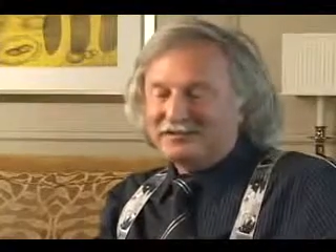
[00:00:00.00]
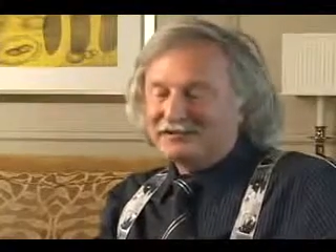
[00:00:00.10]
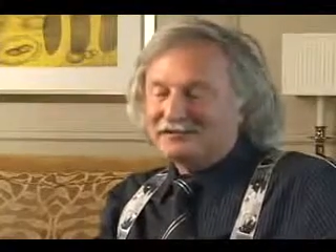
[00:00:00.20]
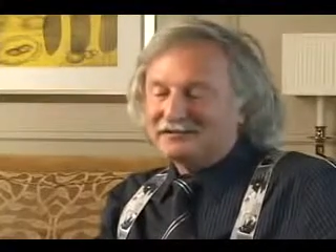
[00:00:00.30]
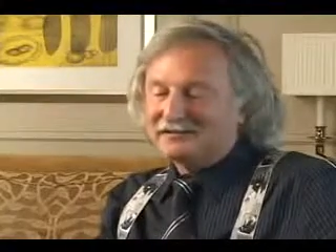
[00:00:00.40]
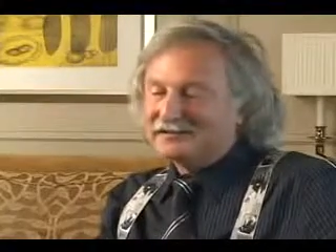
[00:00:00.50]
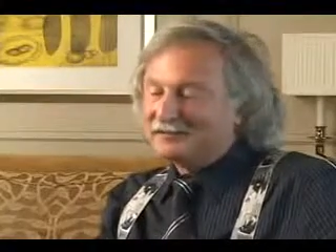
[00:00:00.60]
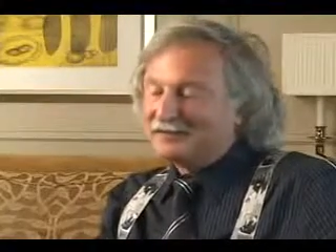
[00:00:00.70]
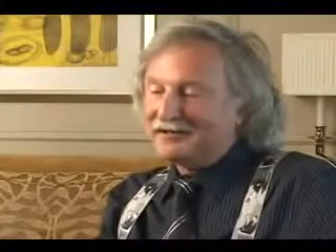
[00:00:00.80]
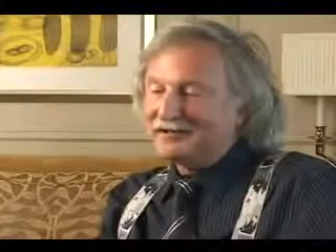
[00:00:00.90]
But
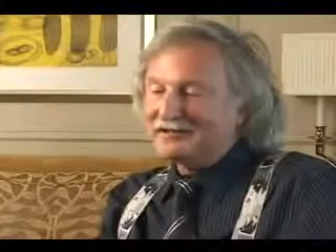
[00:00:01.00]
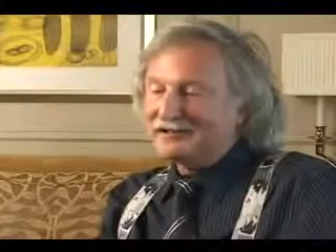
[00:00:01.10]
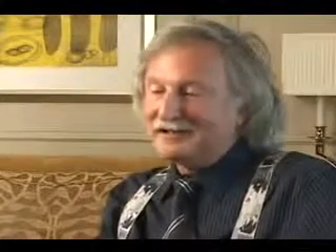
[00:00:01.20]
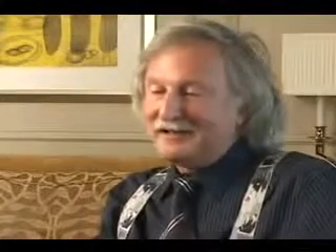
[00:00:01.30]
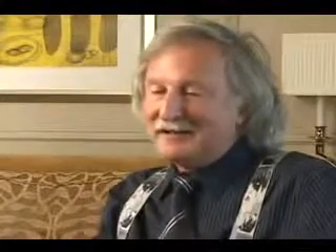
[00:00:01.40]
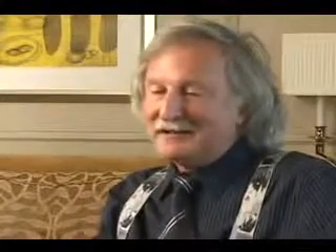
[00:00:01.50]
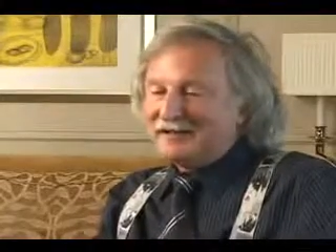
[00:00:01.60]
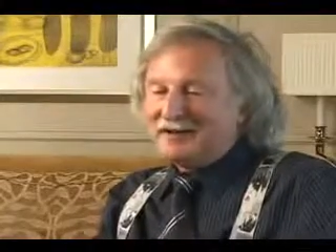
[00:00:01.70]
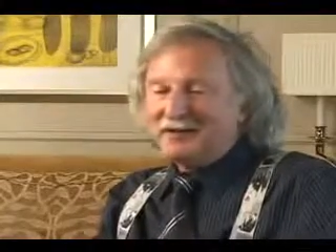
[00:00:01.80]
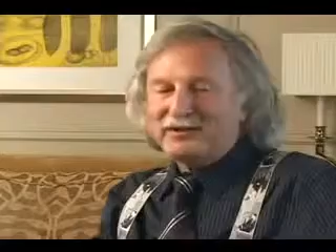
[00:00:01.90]
sometimes,
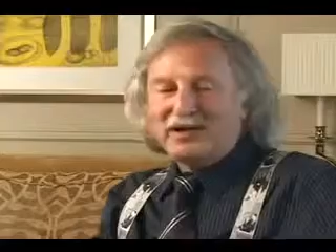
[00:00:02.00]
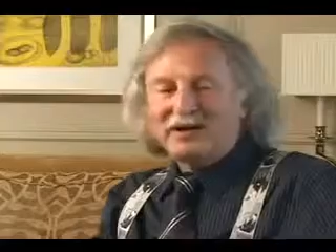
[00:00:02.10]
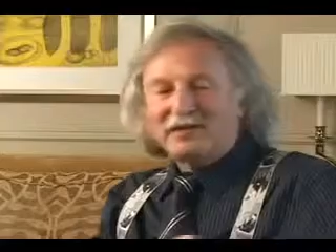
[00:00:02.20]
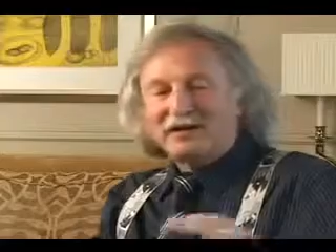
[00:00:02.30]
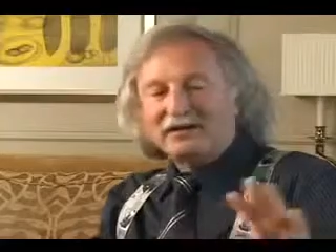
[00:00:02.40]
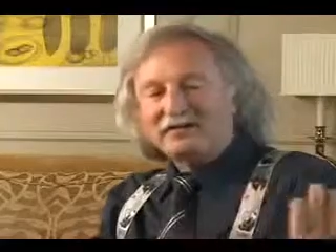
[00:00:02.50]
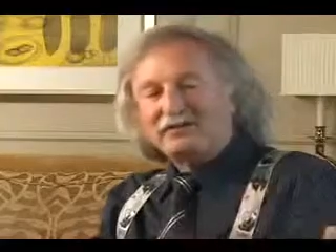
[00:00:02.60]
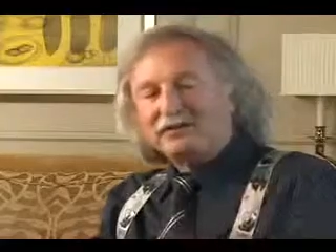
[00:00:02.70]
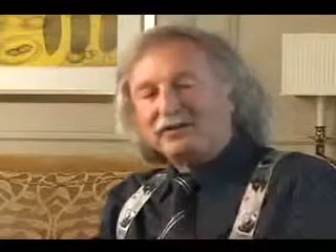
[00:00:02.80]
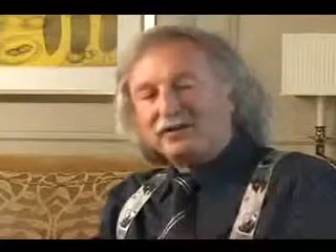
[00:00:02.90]
we talk about in the
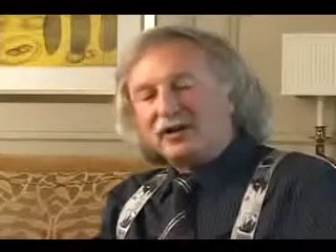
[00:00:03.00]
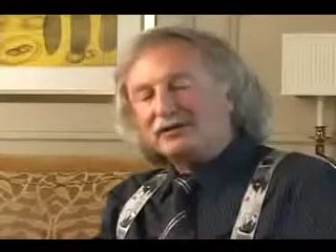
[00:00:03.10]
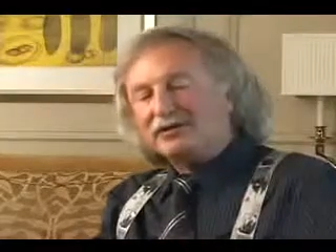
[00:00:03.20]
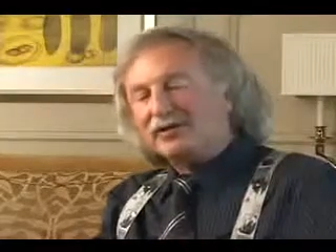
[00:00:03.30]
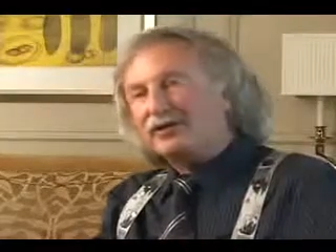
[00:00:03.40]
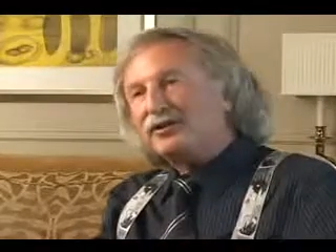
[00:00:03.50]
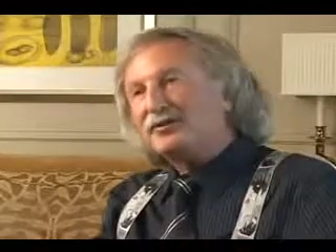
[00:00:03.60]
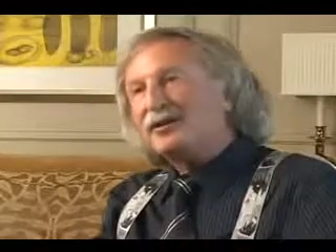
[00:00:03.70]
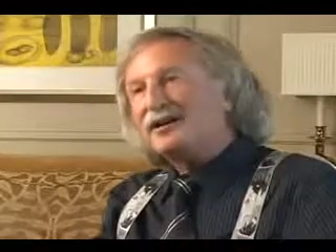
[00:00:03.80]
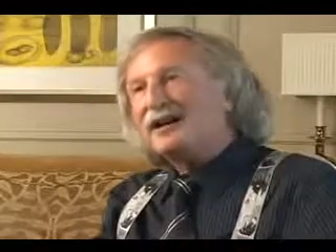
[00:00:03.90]
Real Cause, Real
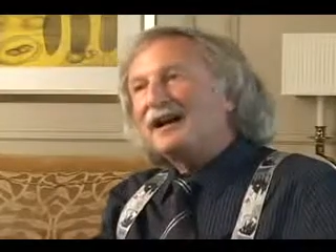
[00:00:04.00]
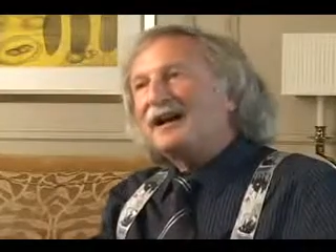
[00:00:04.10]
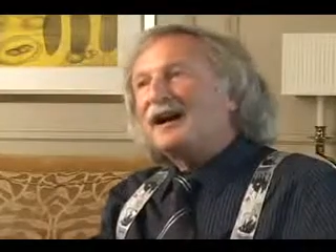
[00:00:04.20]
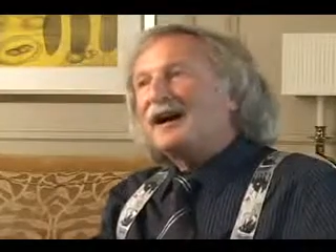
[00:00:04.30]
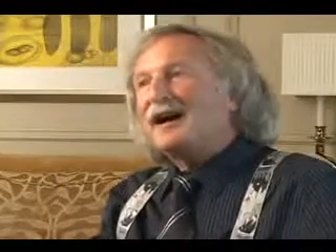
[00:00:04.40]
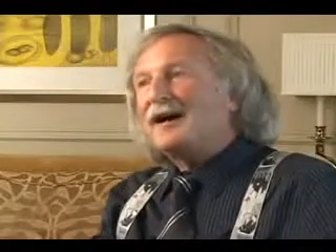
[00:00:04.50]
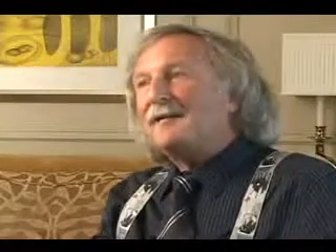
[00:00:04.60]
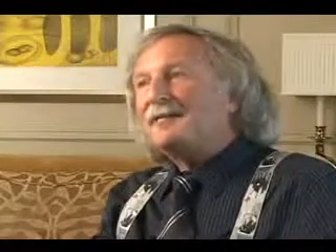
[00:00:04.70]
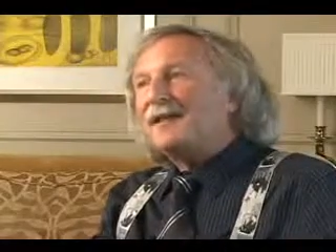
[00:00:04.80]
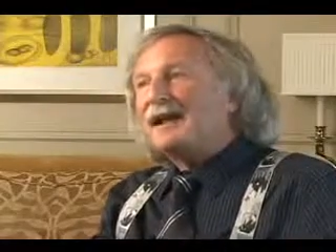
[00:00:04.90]
Cure book,
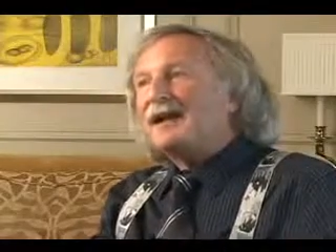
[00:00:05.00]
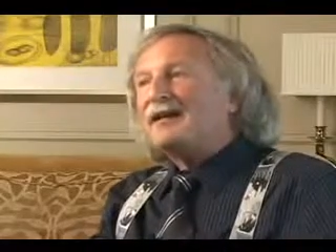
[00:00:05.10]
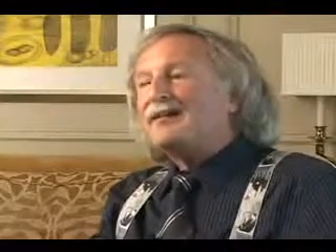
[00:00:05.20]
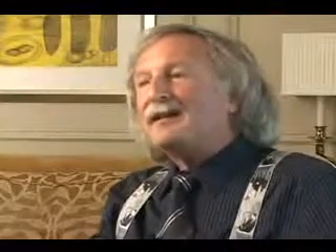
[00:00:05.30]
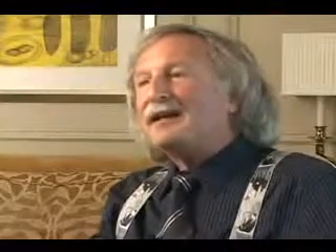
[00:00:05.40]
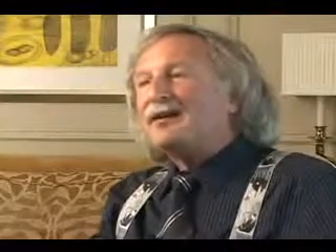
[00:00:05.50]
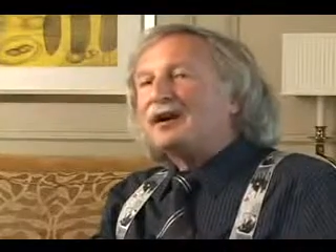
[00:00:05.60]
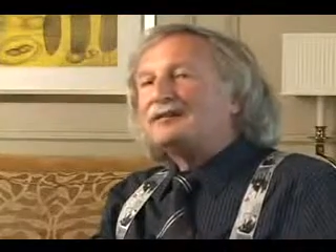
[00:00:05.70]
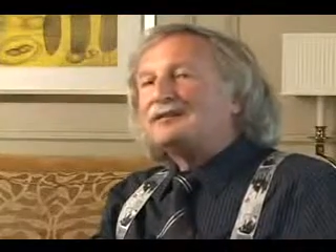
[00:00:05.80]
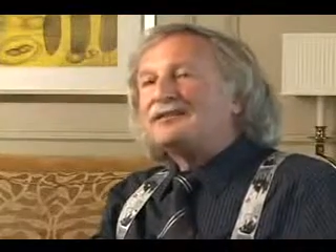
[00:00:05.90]
the main
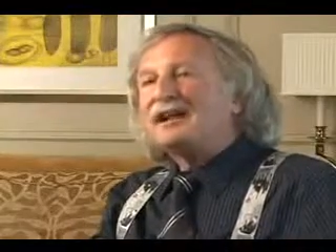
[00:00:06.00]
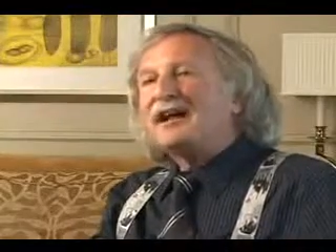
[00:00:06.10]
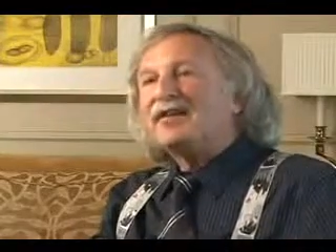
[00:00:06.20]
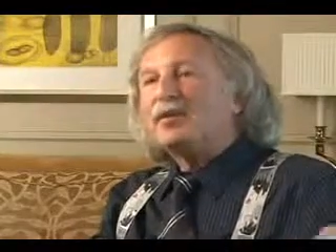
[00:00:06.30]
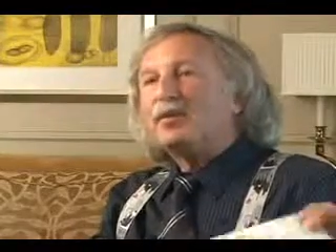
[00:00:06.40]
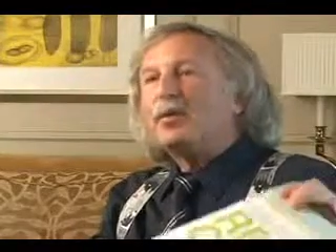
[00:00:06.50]
causes of death.